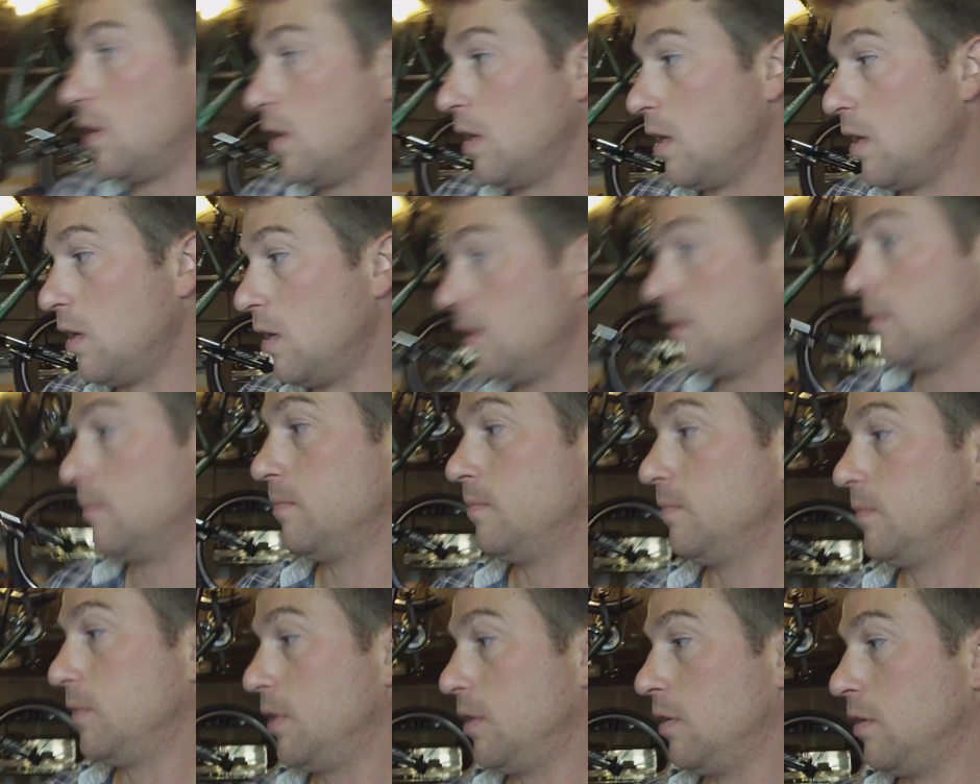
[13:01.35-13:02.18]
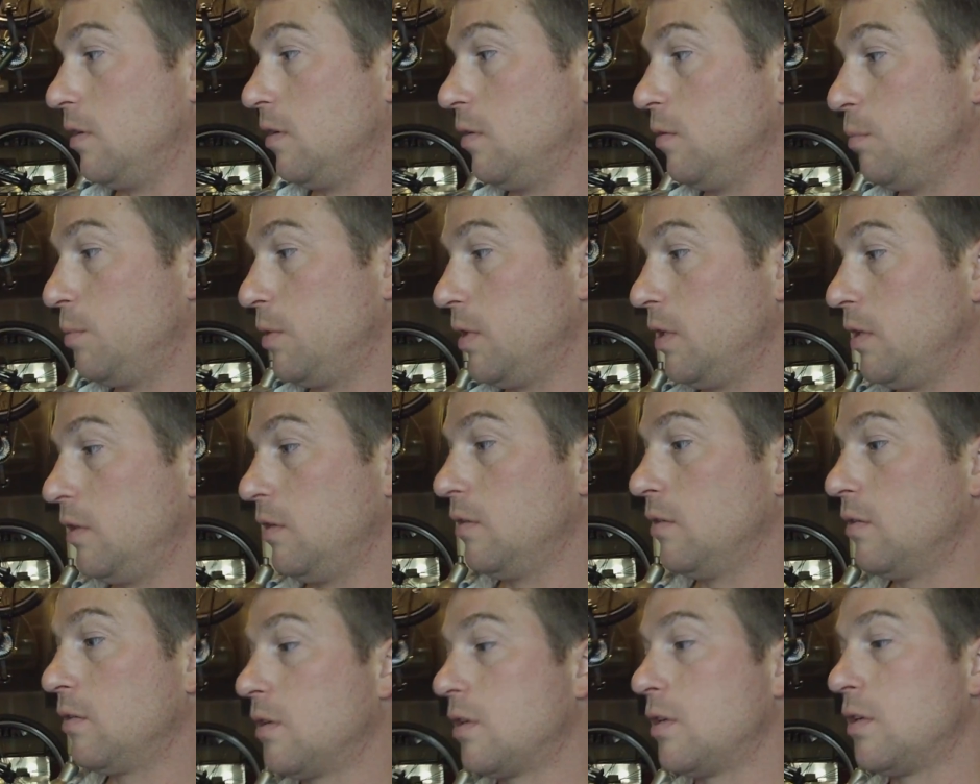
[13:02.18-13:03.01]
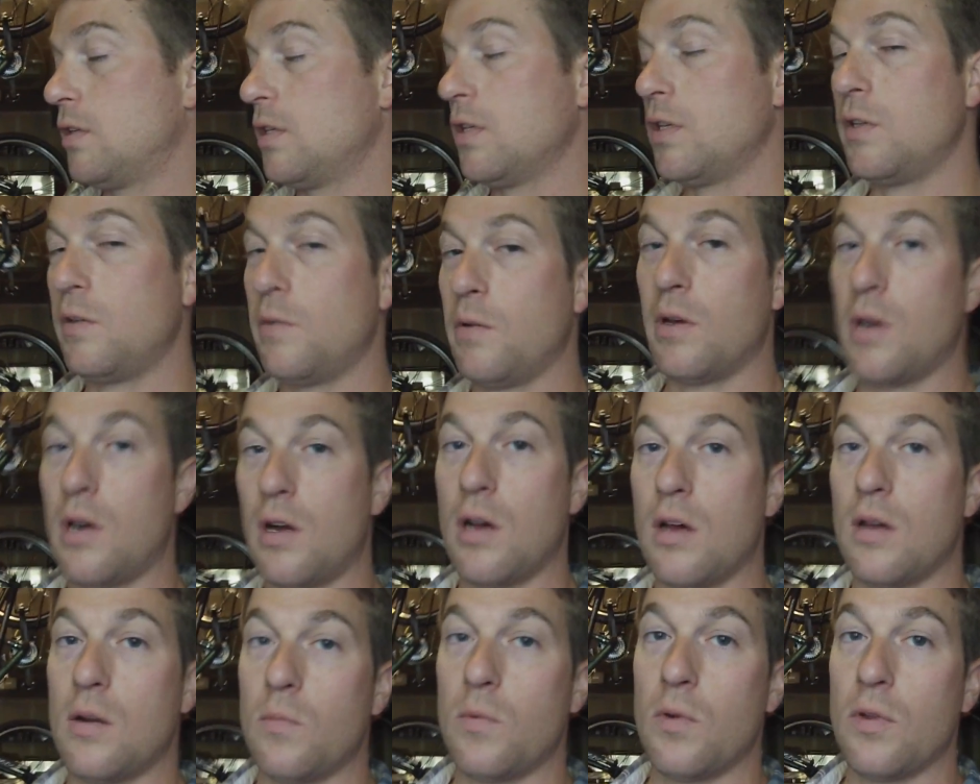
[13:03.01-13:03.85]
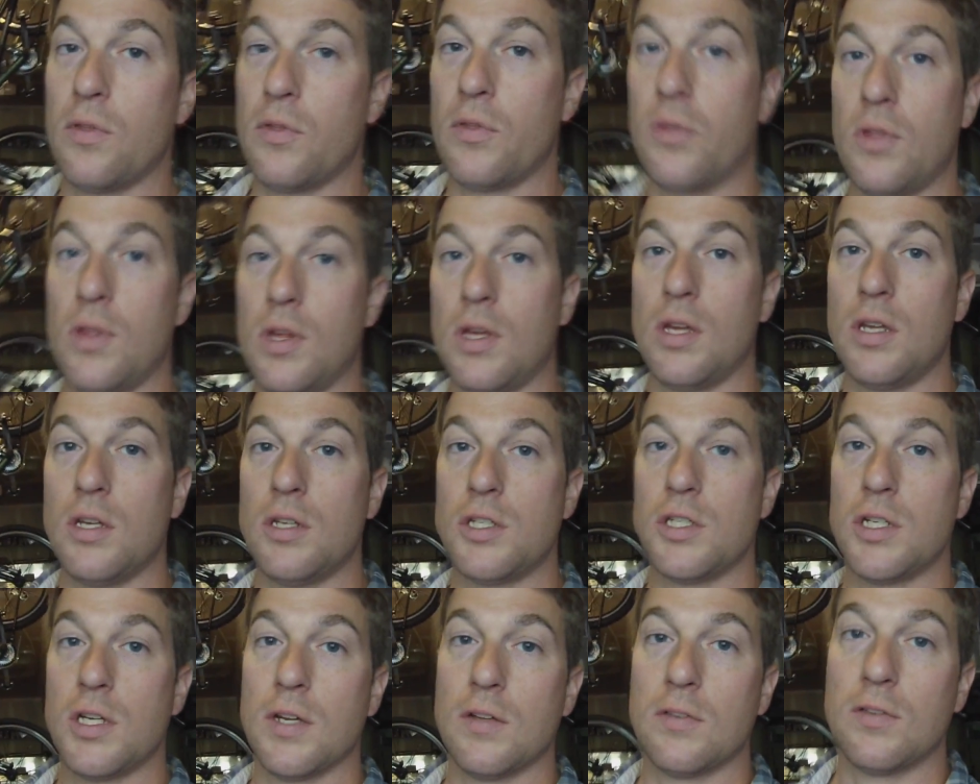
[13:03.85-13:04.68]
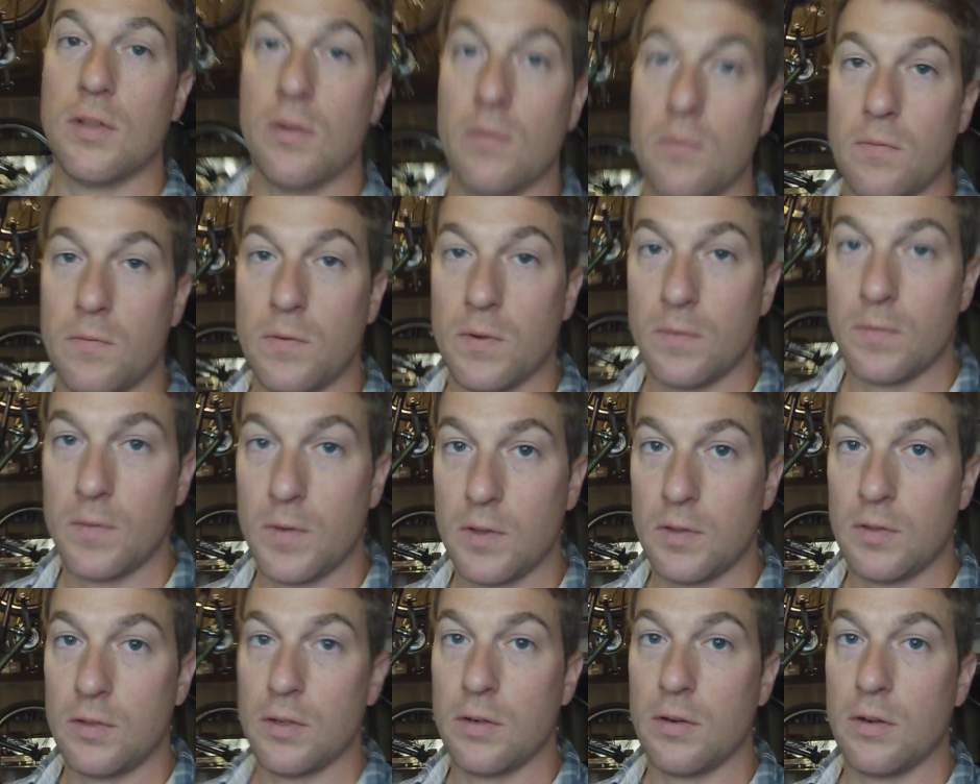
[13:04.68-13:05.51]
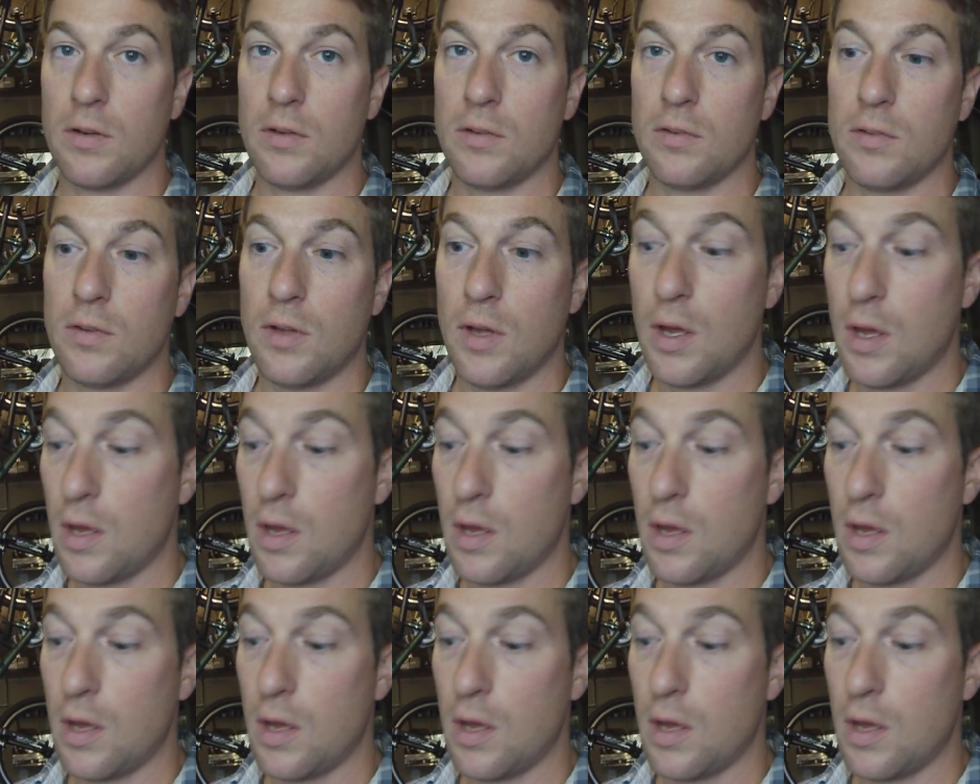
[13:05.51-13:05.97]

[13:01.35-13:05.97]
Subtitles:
I'll be continuing on with the GS 750 series.